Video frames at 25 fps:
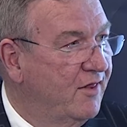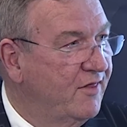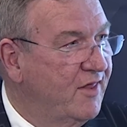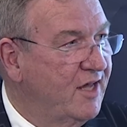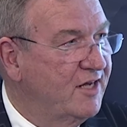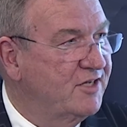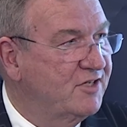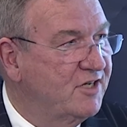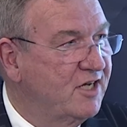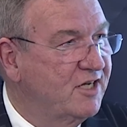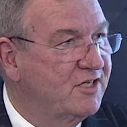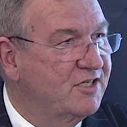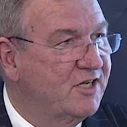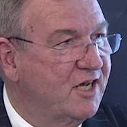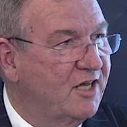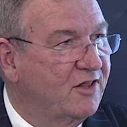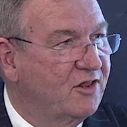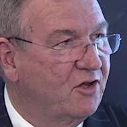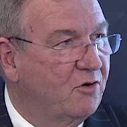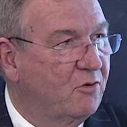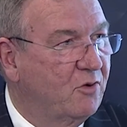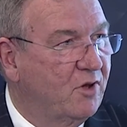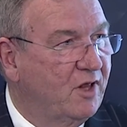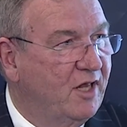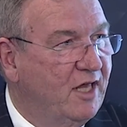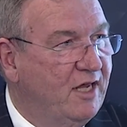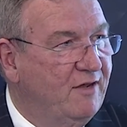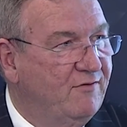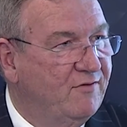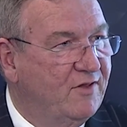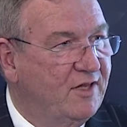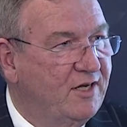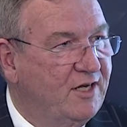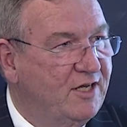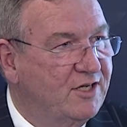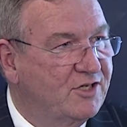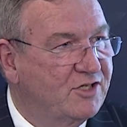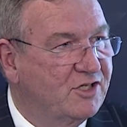that sets out the relief
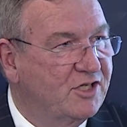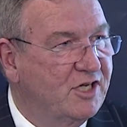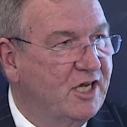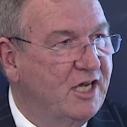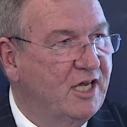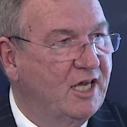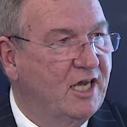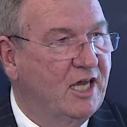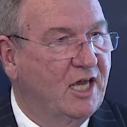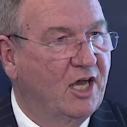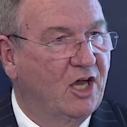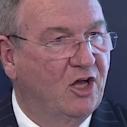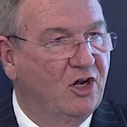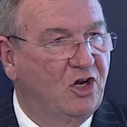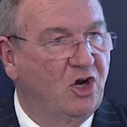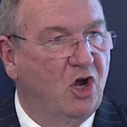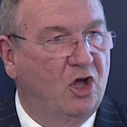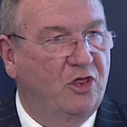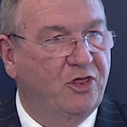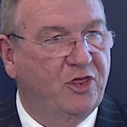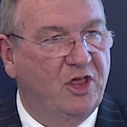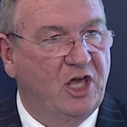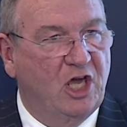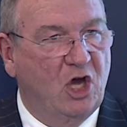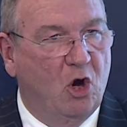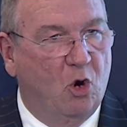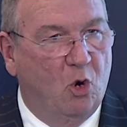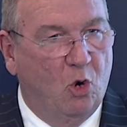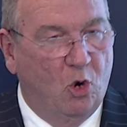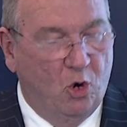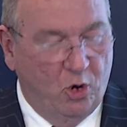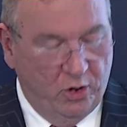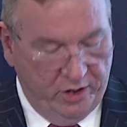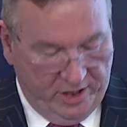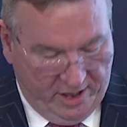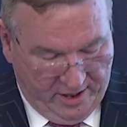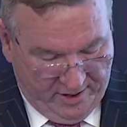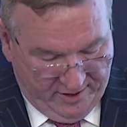that you're seeking, not the
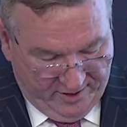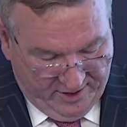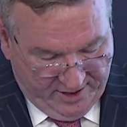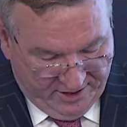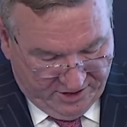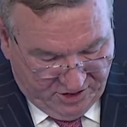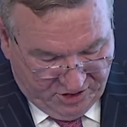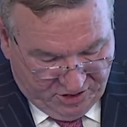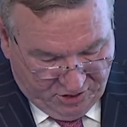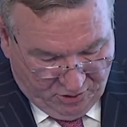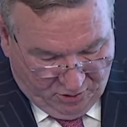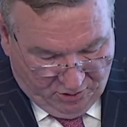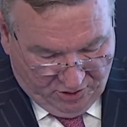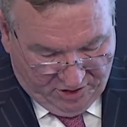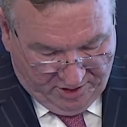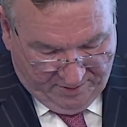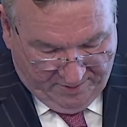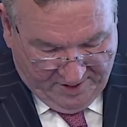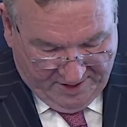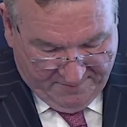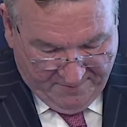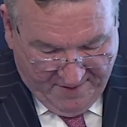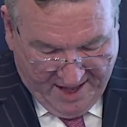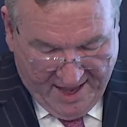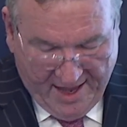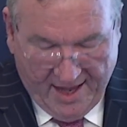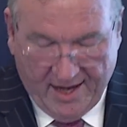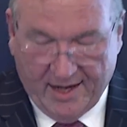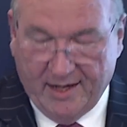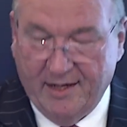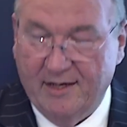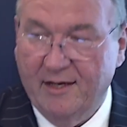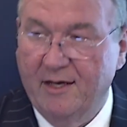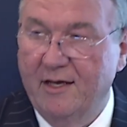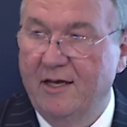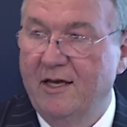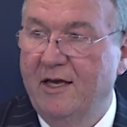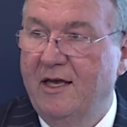order that's sought to be made.
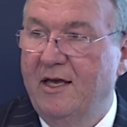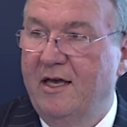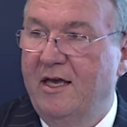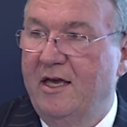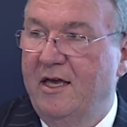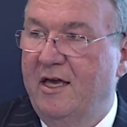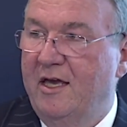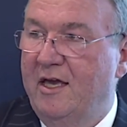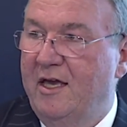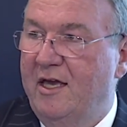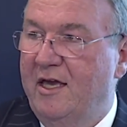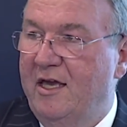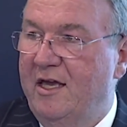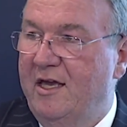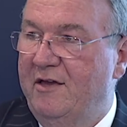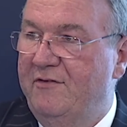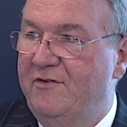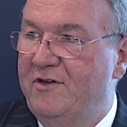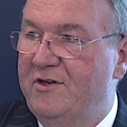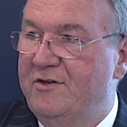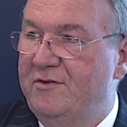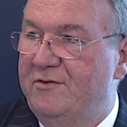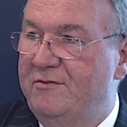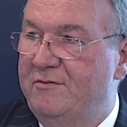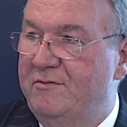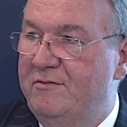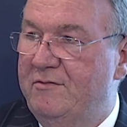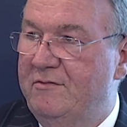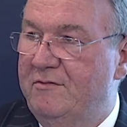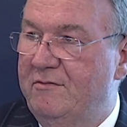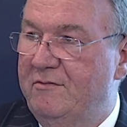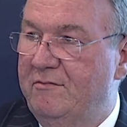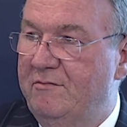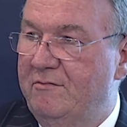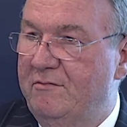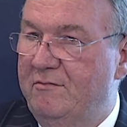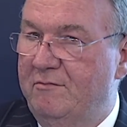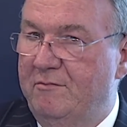If you
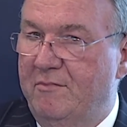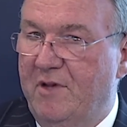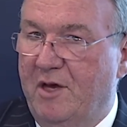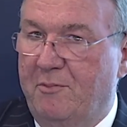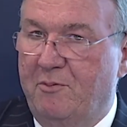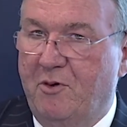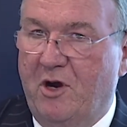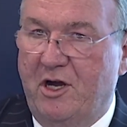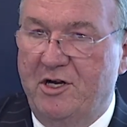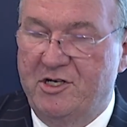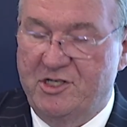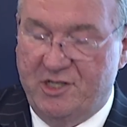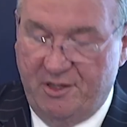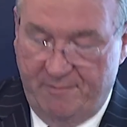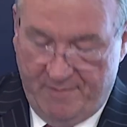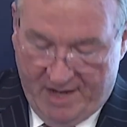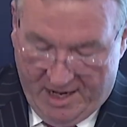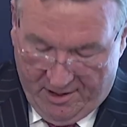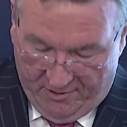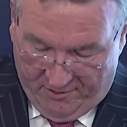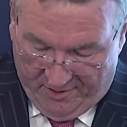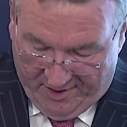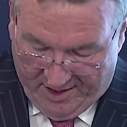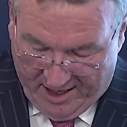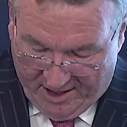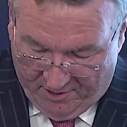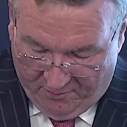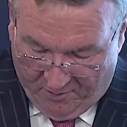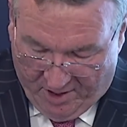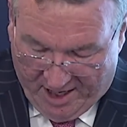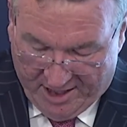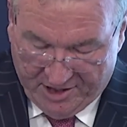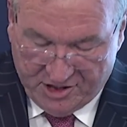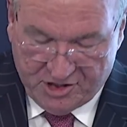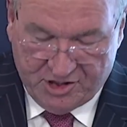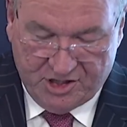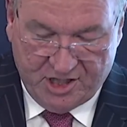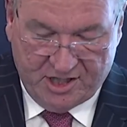approach the matter in that way,
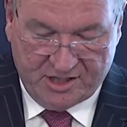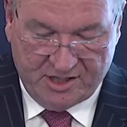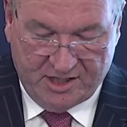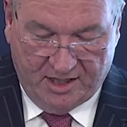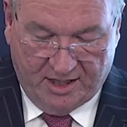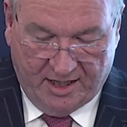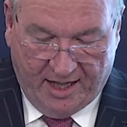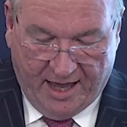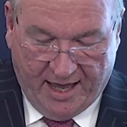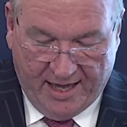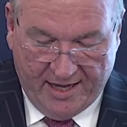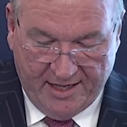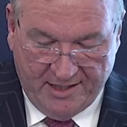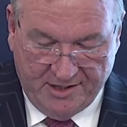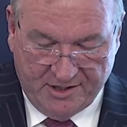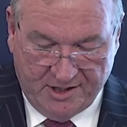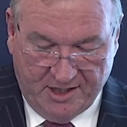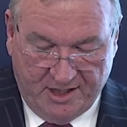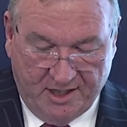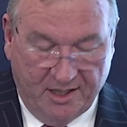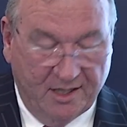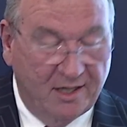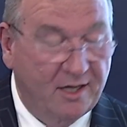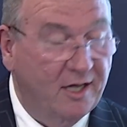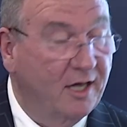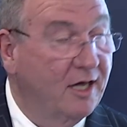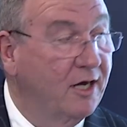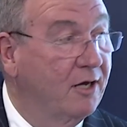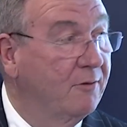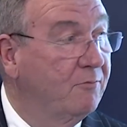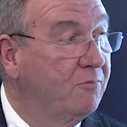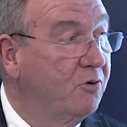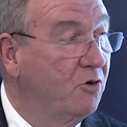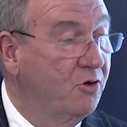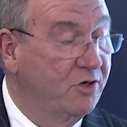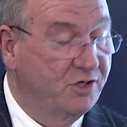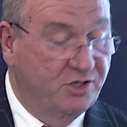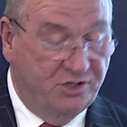it's just lazy, and it
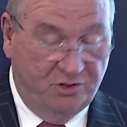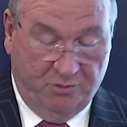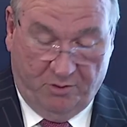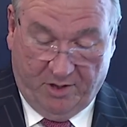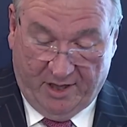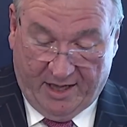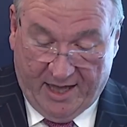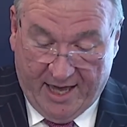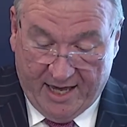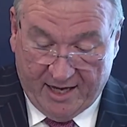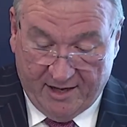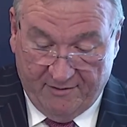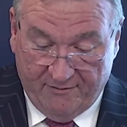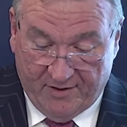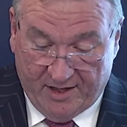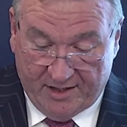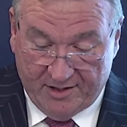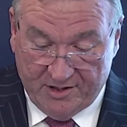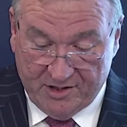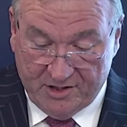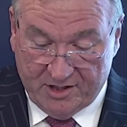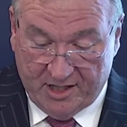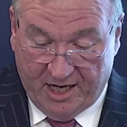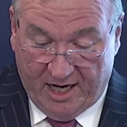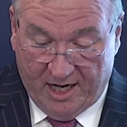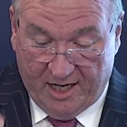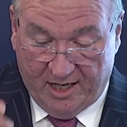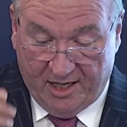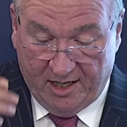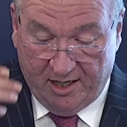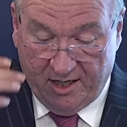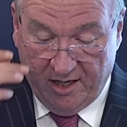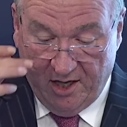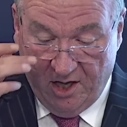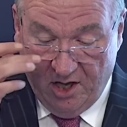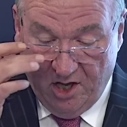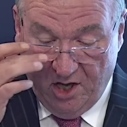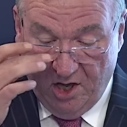points to a lack of understanding
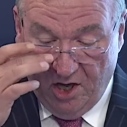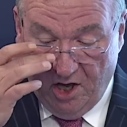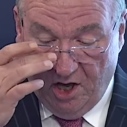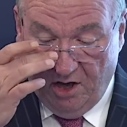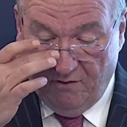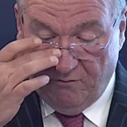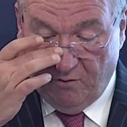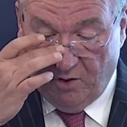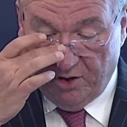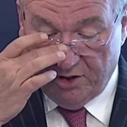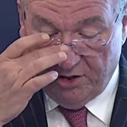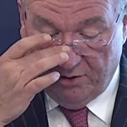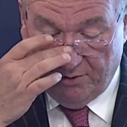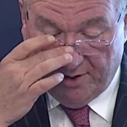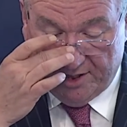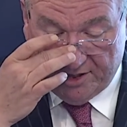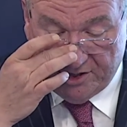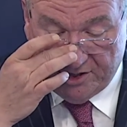of what you are